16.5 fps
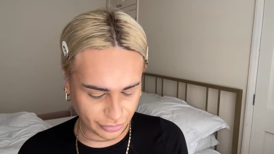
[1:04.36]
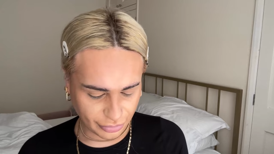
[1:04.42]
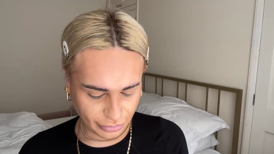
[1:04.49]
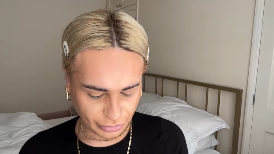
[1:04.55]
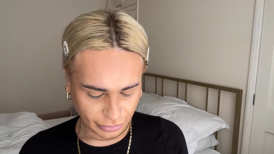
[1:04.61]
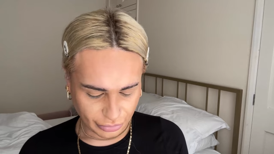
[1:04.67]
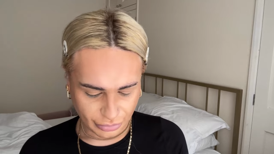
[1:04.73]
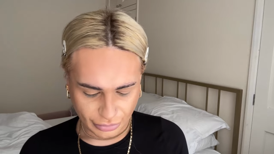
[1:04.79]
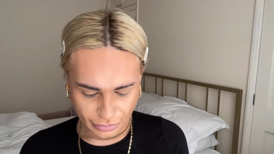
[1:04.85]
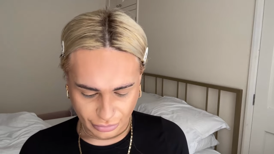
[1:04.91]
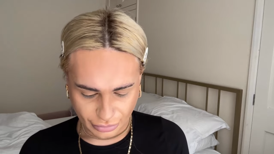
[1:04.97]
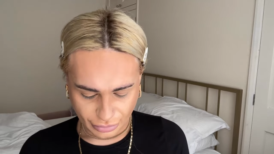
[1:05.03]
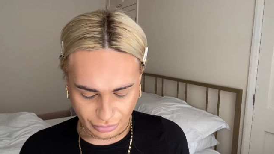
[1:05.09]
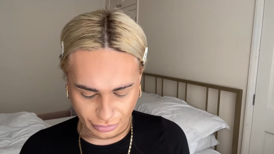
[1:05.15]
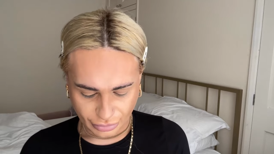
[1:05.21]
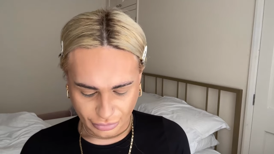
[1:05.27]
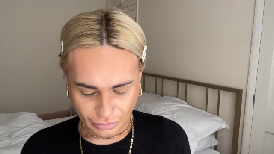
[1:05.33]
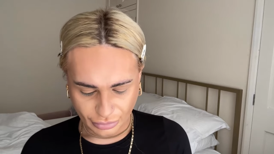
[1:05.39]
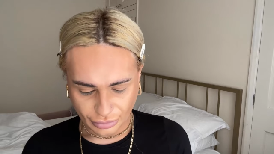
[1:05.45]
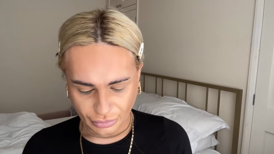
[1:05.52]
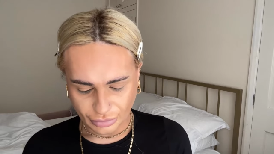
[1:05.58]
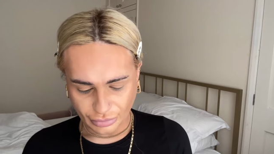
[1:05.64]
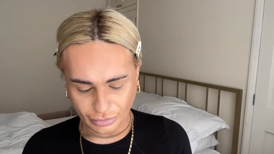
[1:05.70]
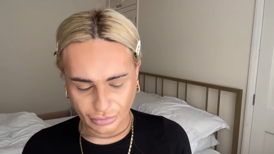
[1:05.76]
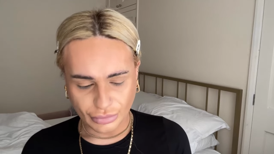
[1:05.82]

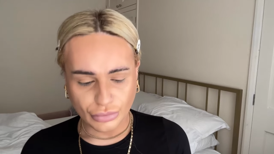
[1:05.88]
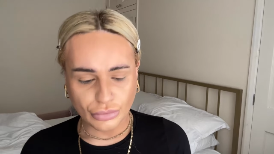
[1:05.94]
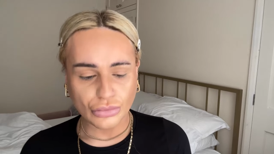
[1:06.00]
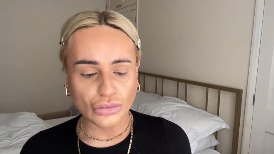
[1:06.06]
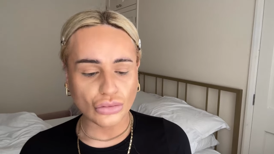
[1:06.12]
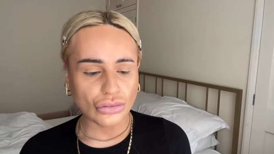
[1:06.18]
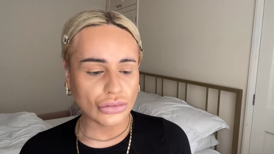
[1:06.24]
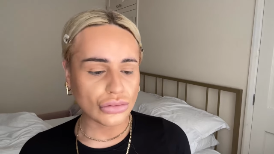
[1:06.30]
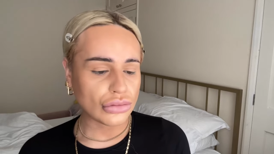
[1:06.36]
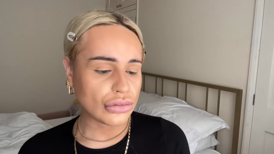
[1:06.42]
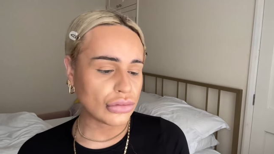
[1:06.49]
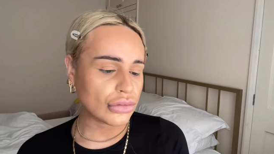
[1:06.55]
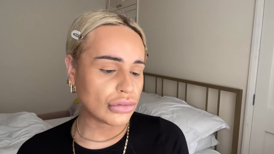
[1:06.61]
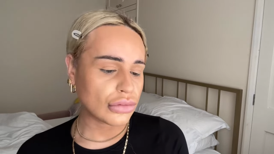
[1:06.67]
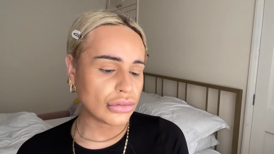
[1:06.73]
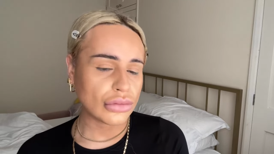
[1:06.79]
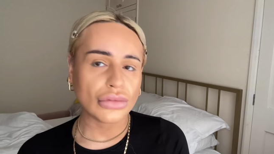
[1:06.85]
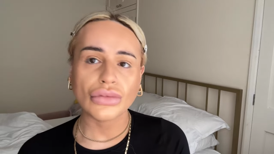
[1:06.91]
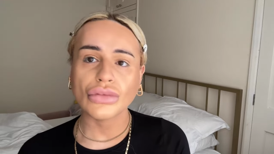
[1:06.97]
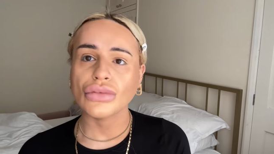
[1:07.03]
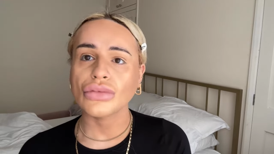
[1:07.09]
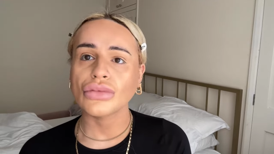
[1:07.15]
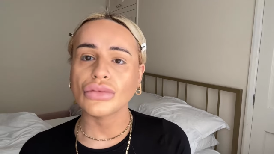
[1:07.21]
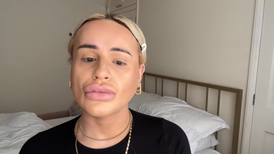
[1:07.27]
[no speech]